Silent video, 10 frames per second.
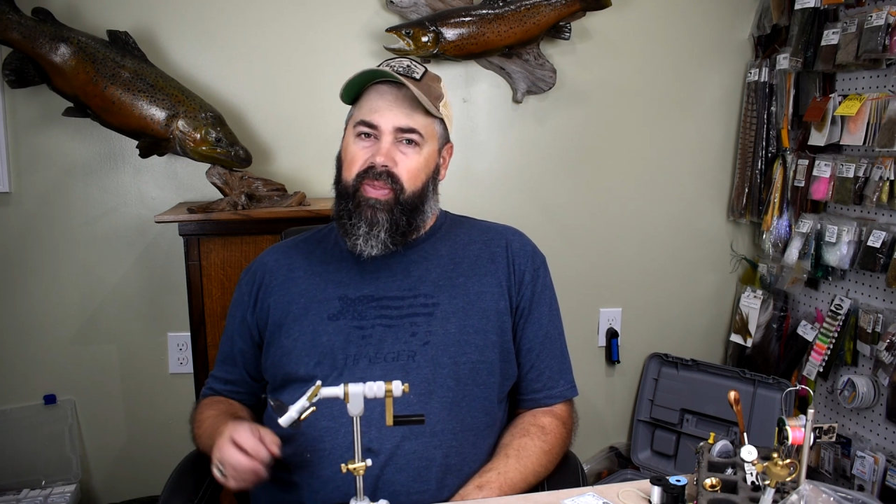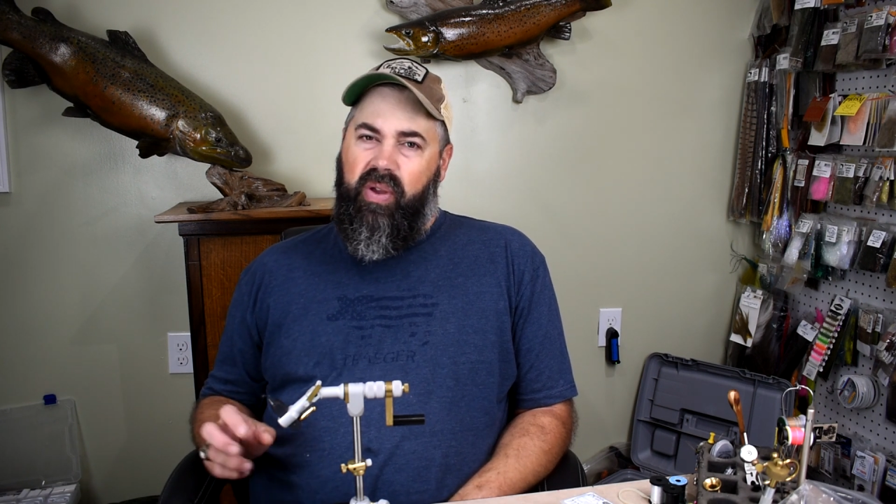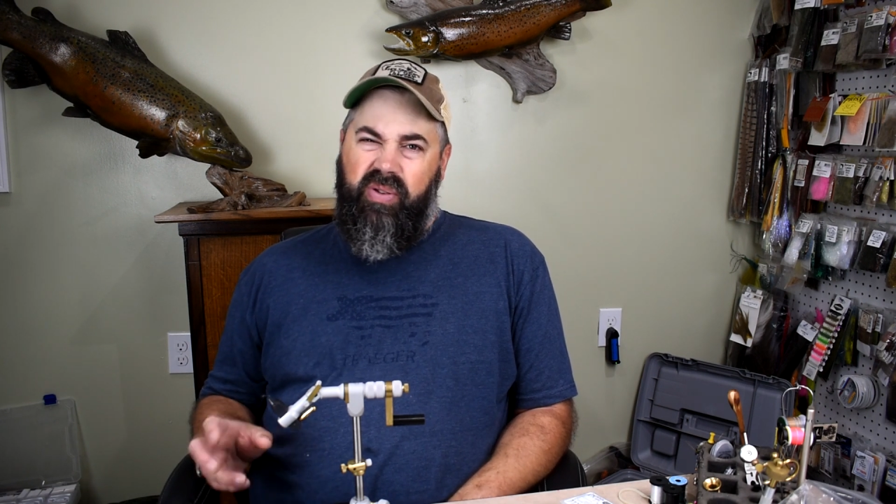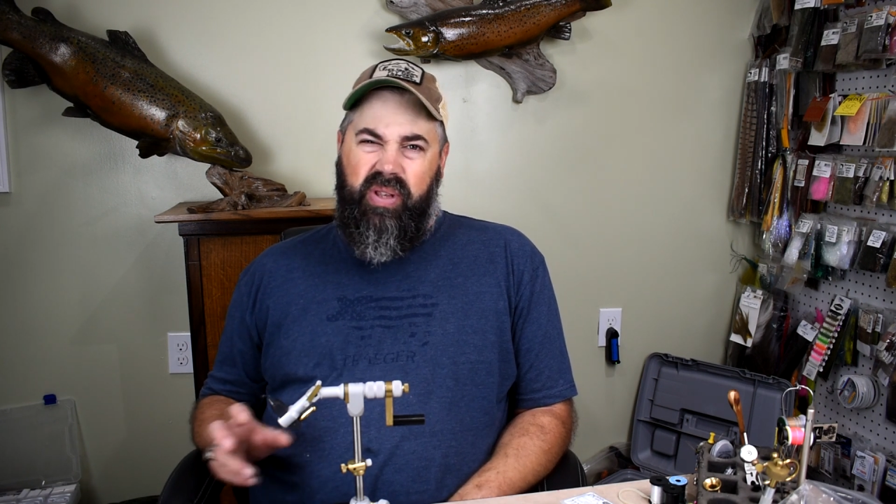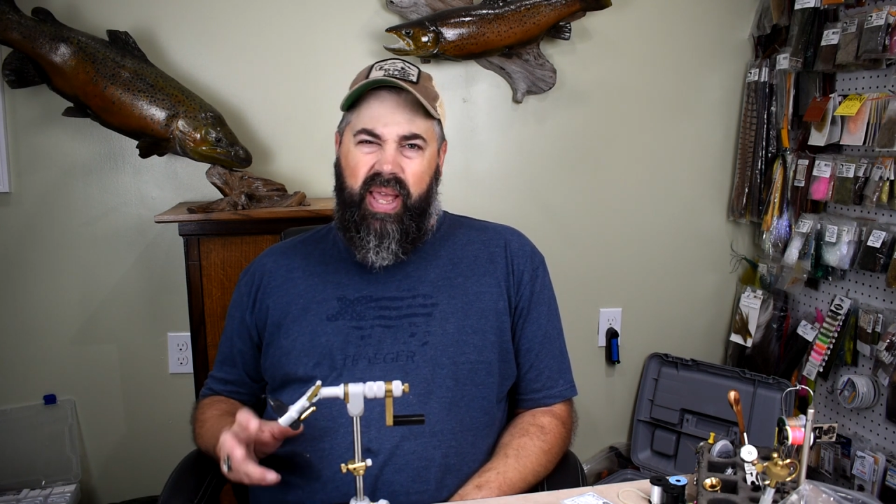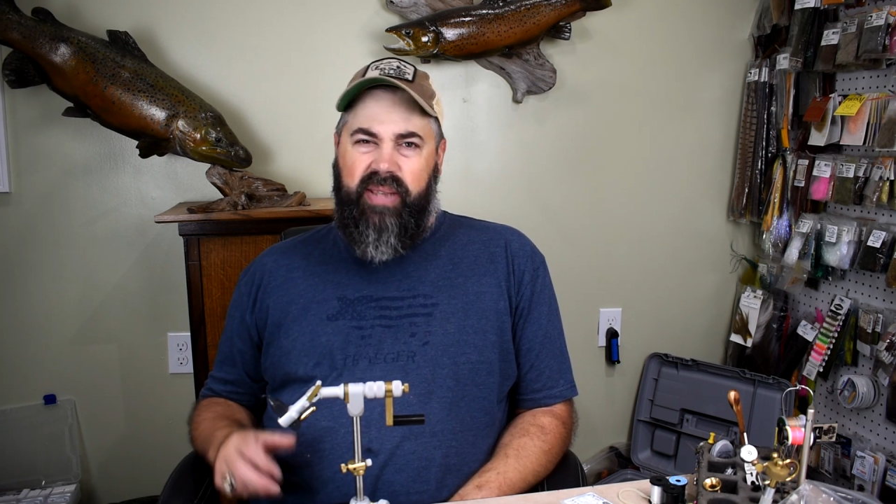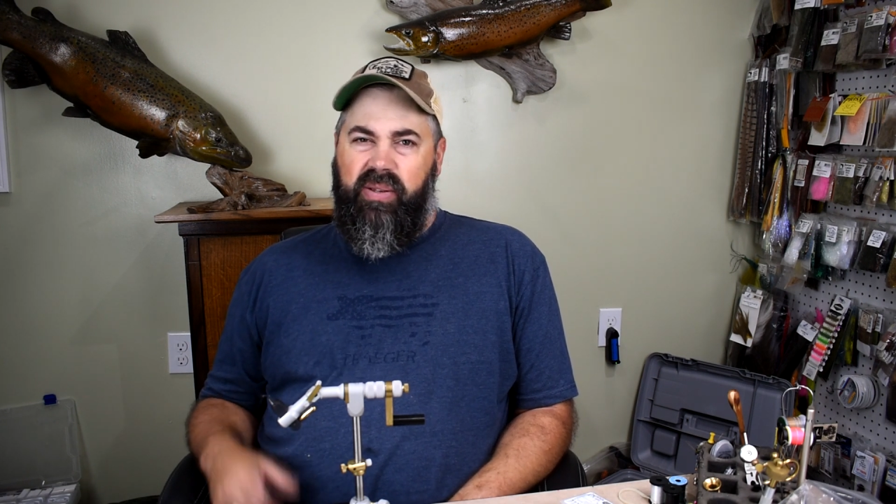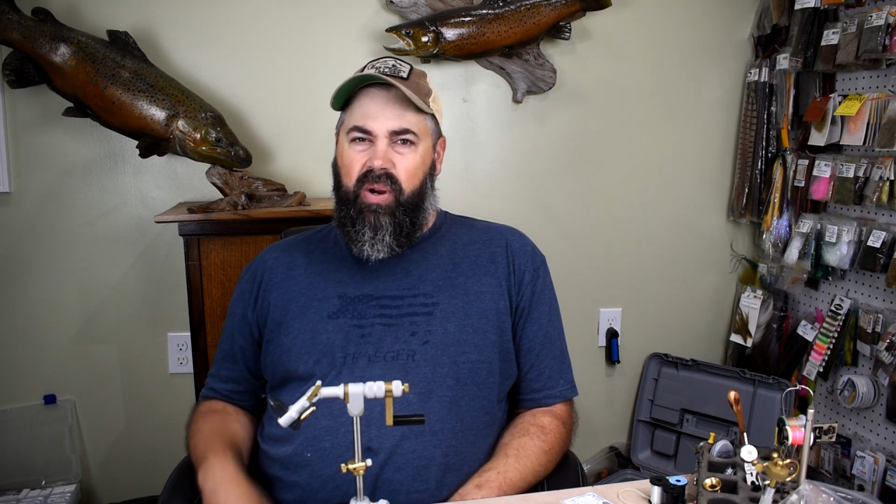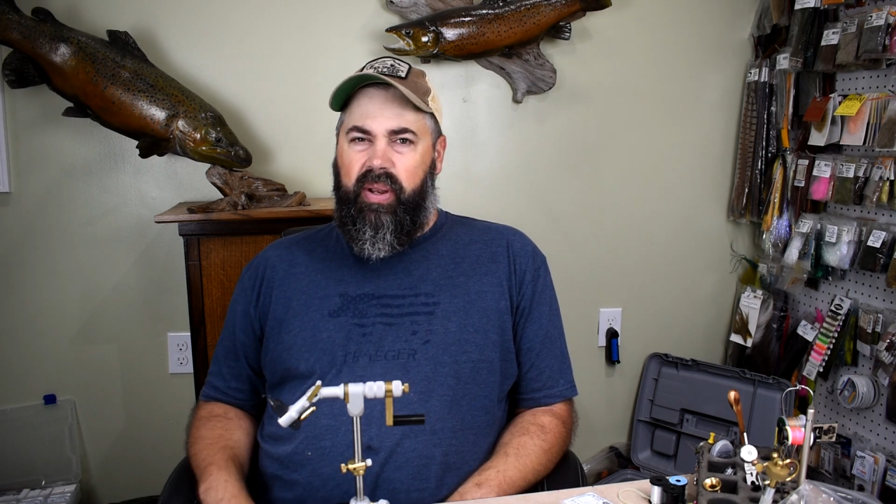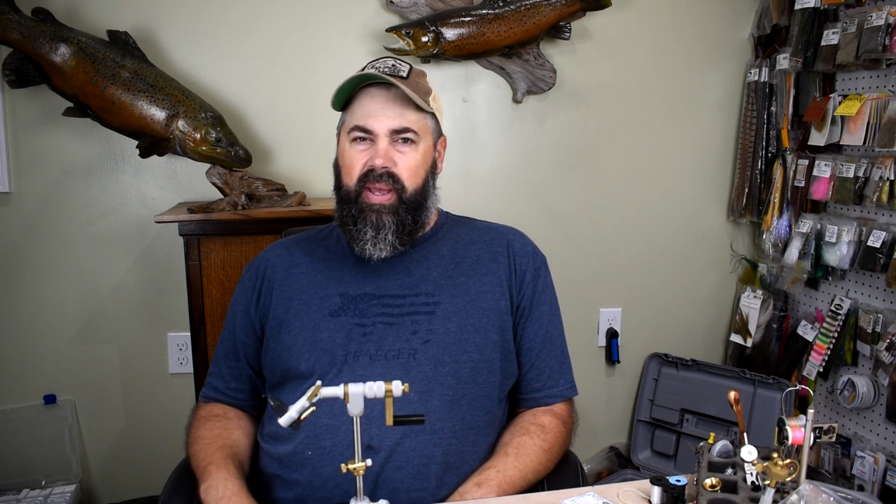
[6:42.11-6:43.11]
Those legs
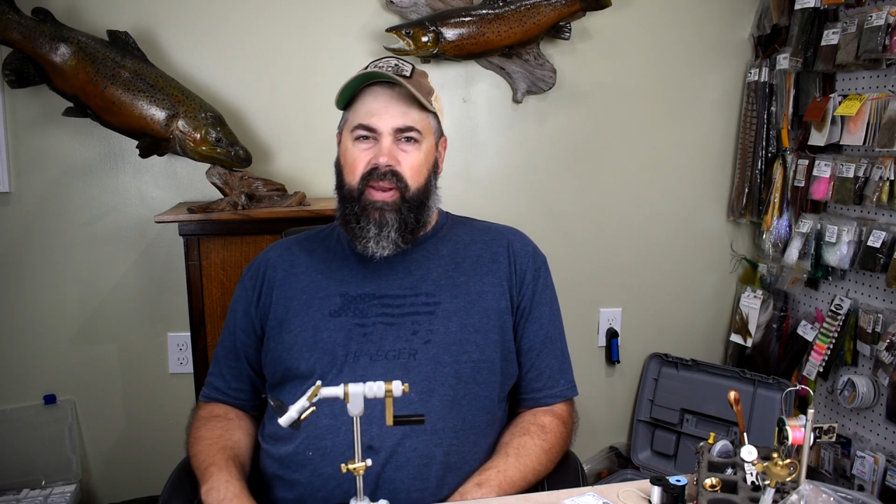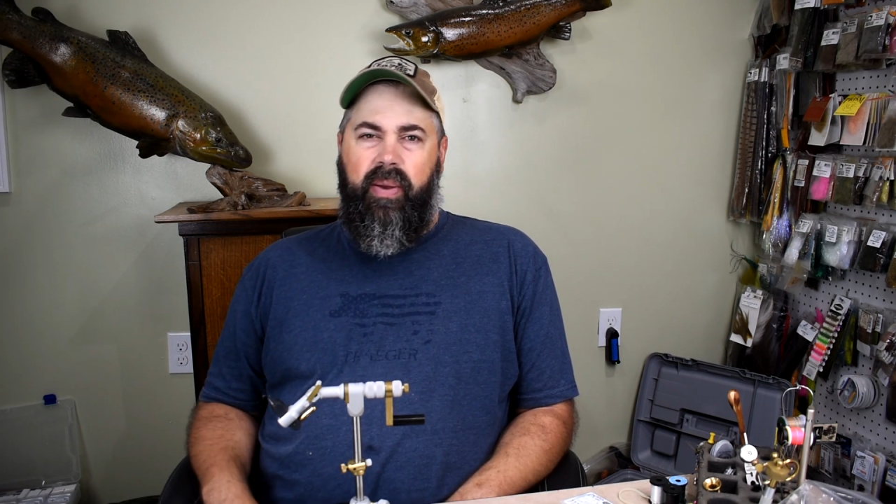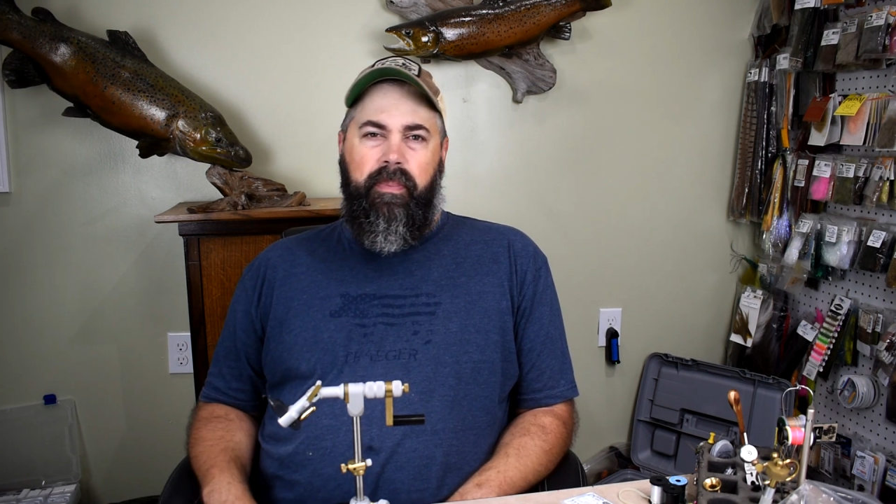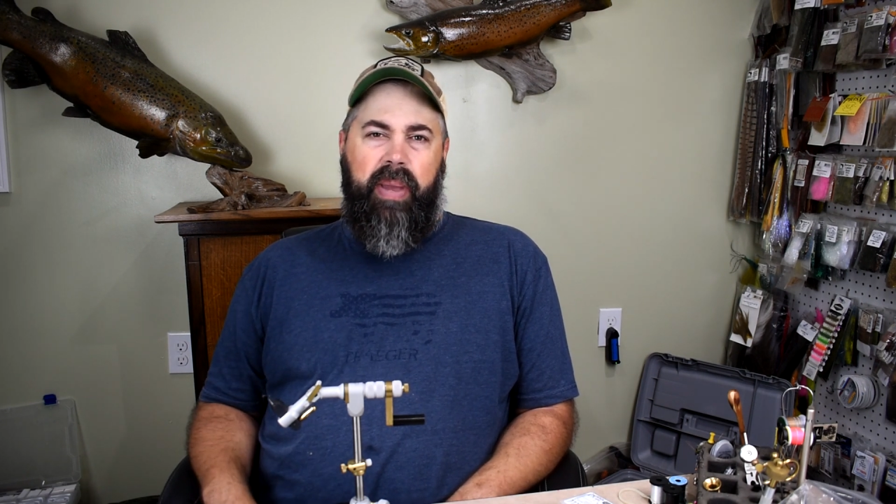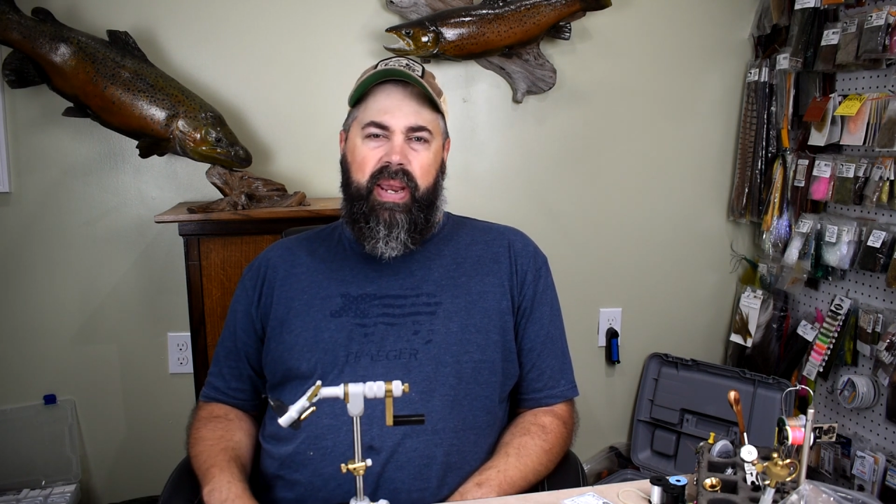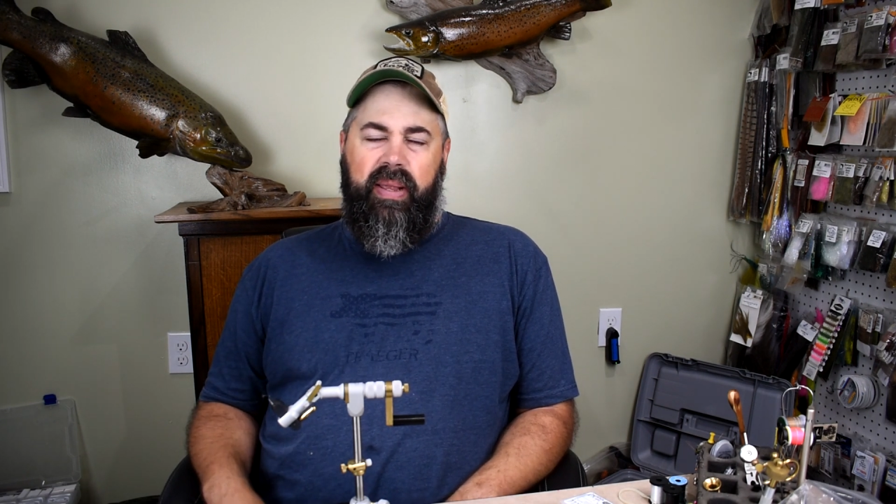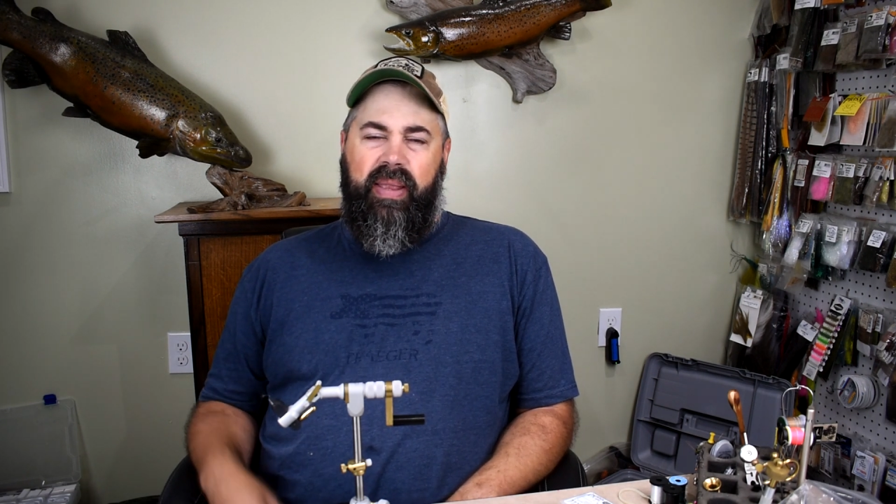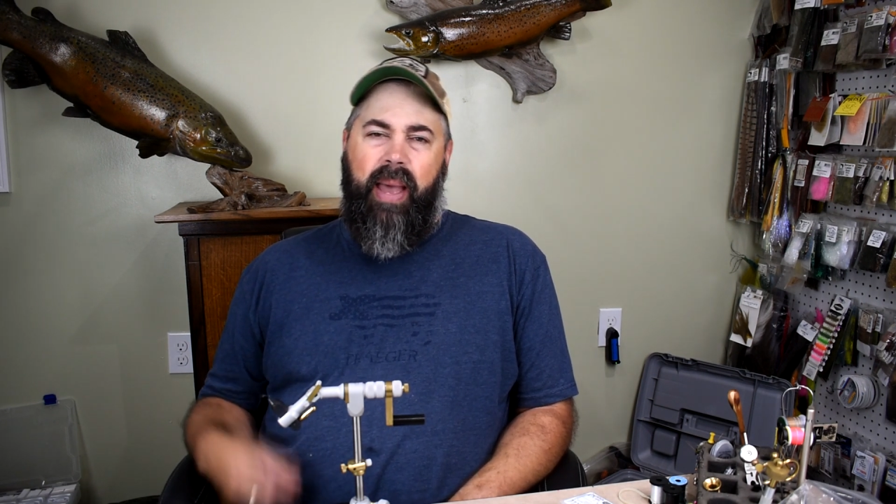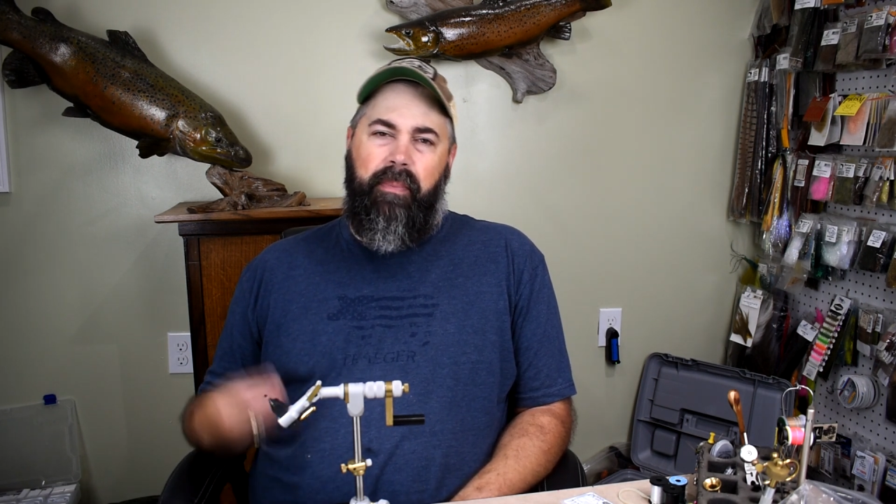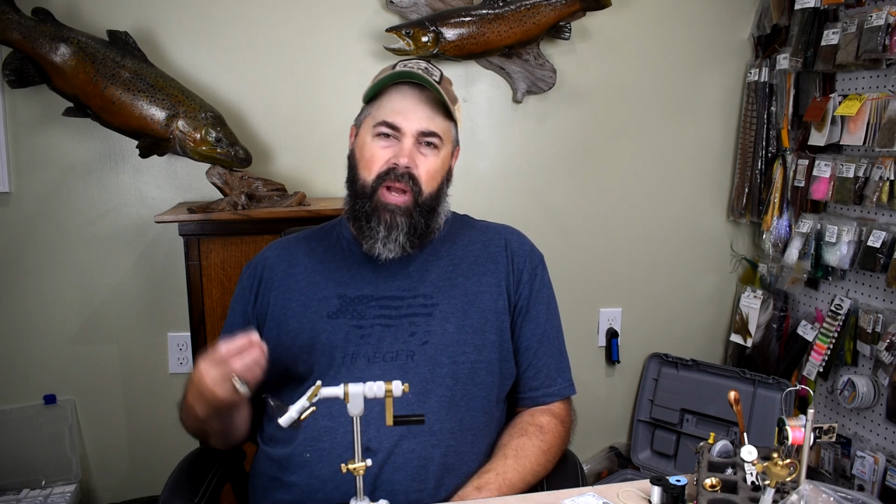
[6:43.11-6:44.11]
aren't going to impede it
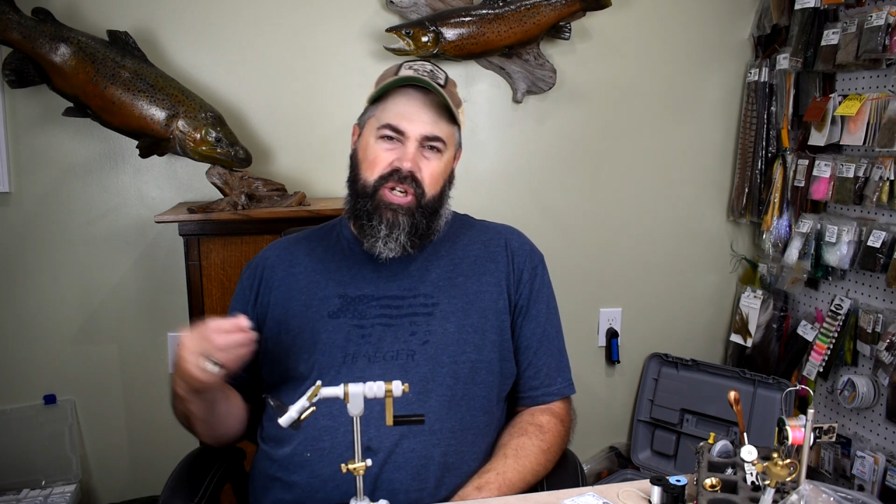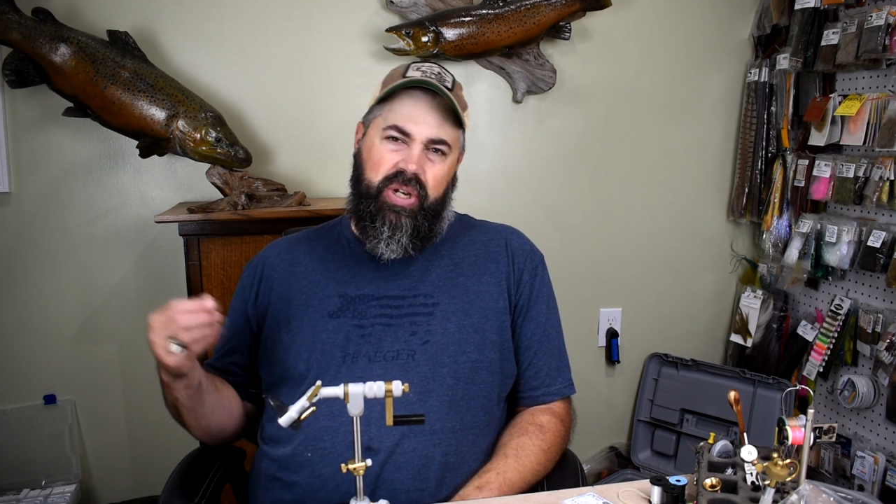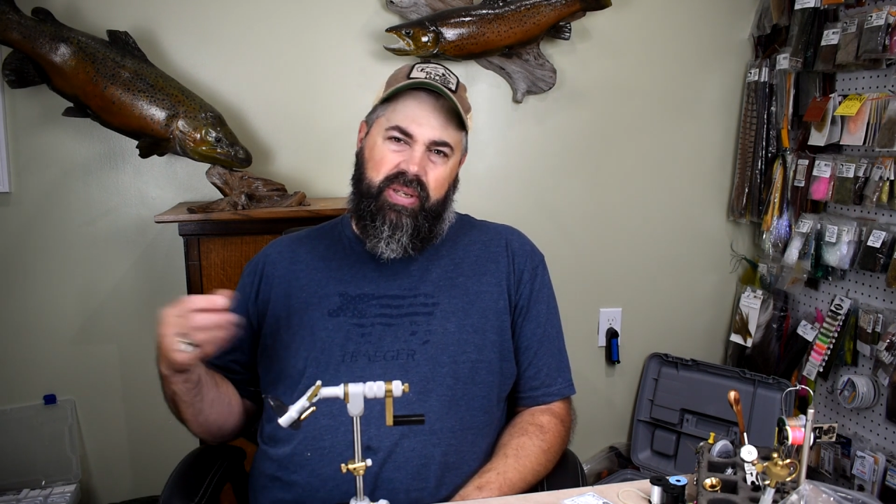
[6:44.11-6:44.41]
that much